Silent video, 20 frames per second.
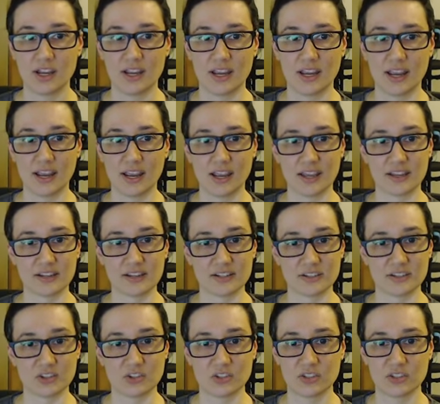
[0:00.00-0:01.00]

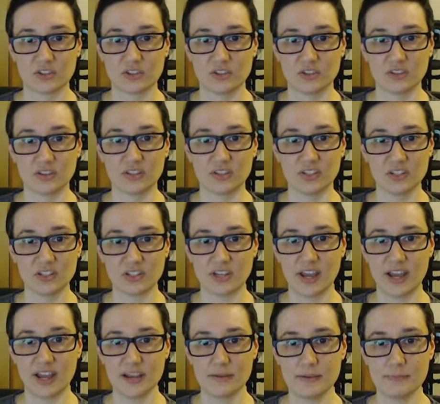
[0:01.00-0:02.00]
And this
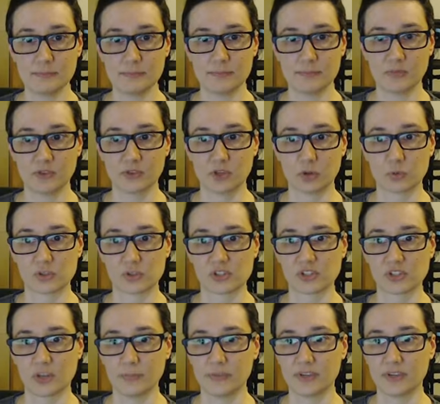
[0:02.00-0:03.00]
time, there was
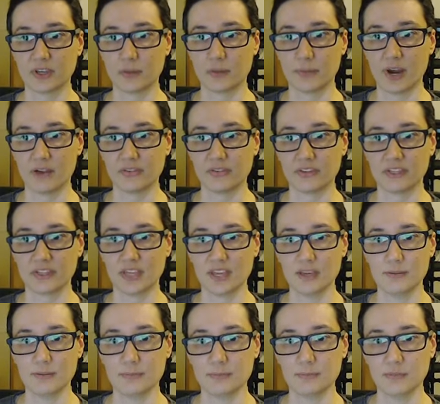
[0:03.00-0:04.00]
something about the
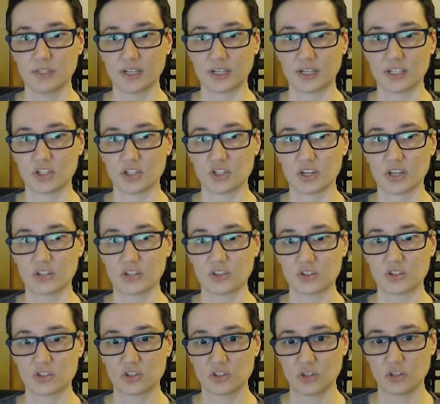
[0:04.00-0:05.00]
game that I
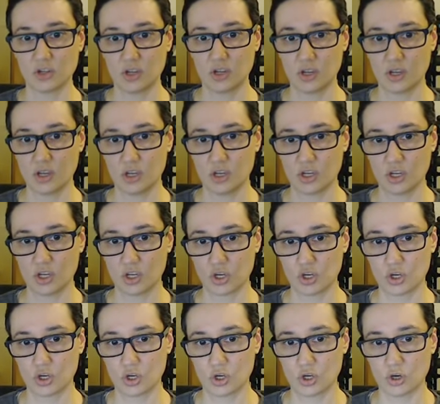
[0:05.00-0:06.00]
just
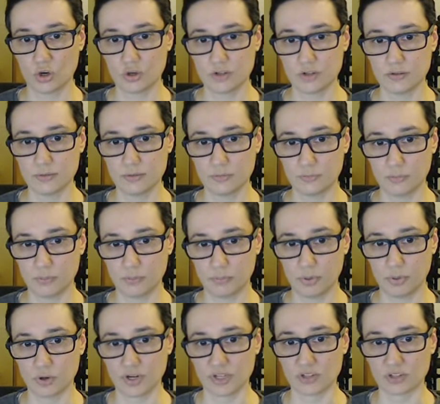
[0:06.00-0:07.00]
couldn't
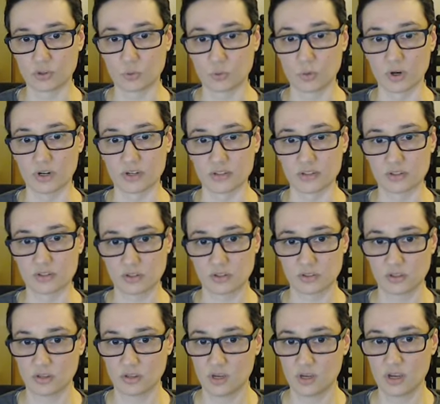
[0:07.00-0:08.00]
put into
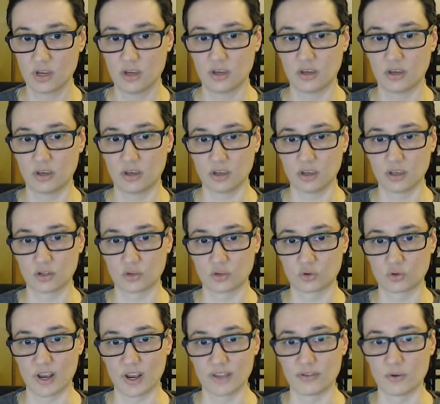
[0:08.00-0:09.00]
words,
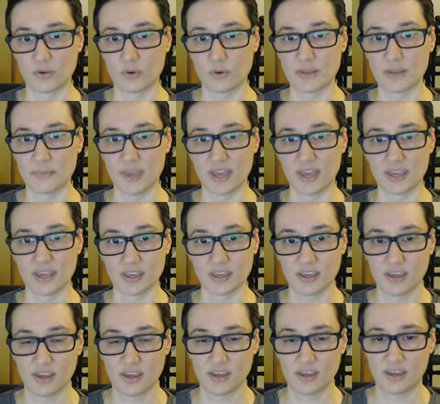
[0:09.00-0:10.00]
try though I may.
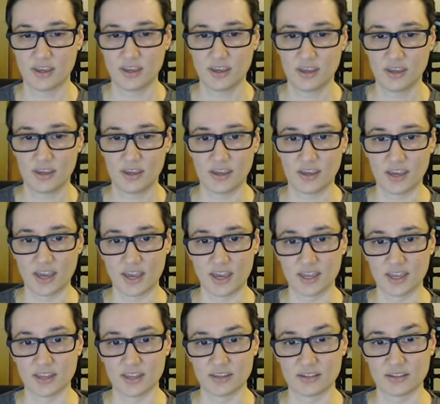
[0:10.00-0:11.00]

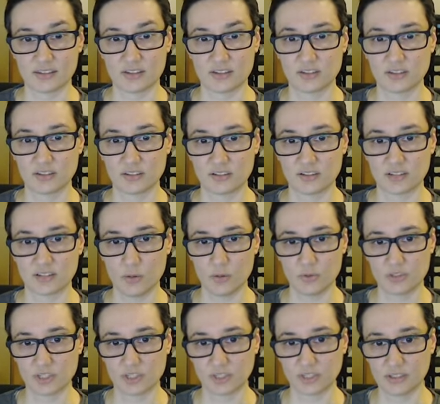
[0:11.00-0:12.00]
And that
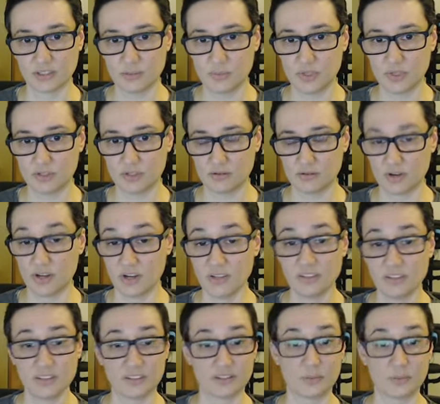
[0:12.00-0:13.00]
was a little bit,
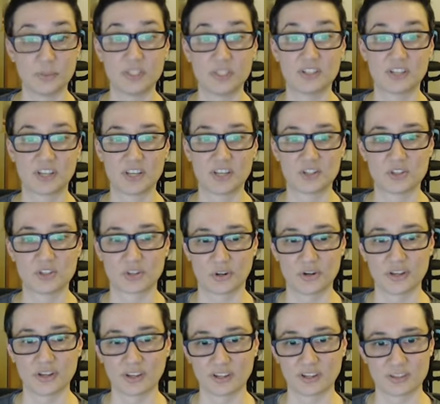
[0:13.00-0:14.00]
honestly, a little bit
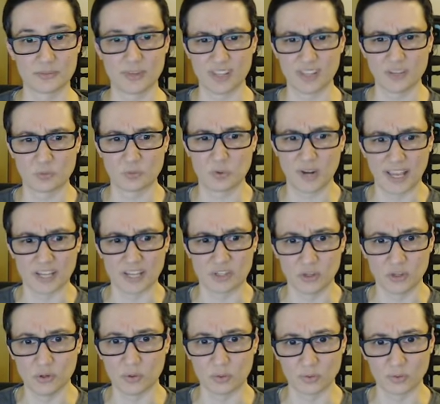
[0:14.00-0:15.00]
disconcerting because I mean, that's what I
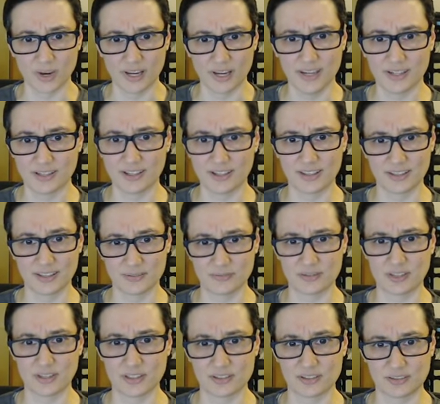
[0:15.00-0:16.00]
do, right? That,
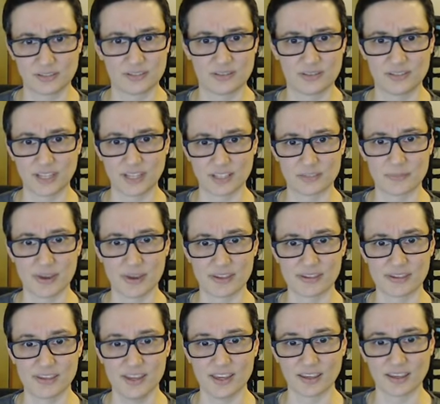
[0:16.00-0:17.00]
that's, that's my
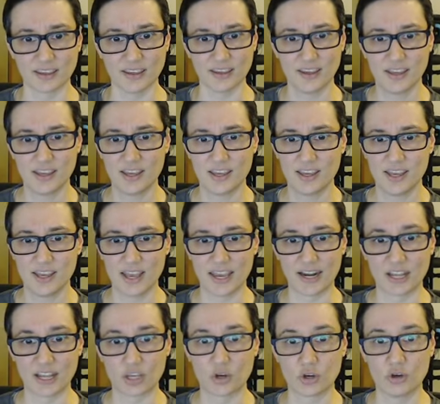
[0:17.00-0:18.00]
thing. And
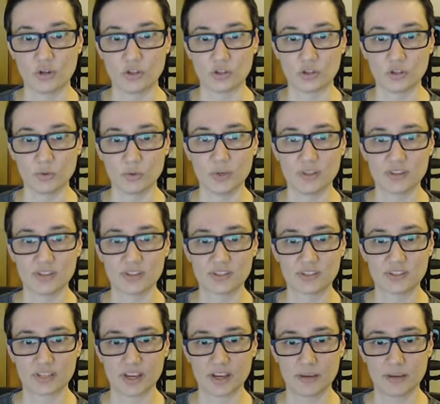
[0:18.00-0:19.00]
I couldn't do it this
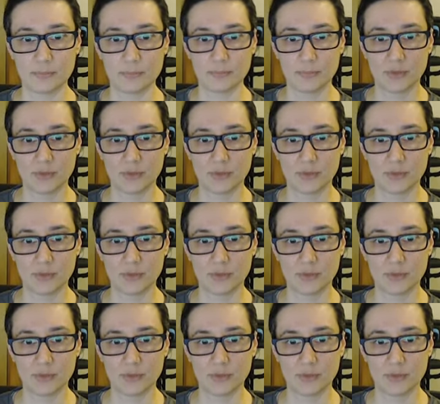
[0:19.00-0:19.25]
time.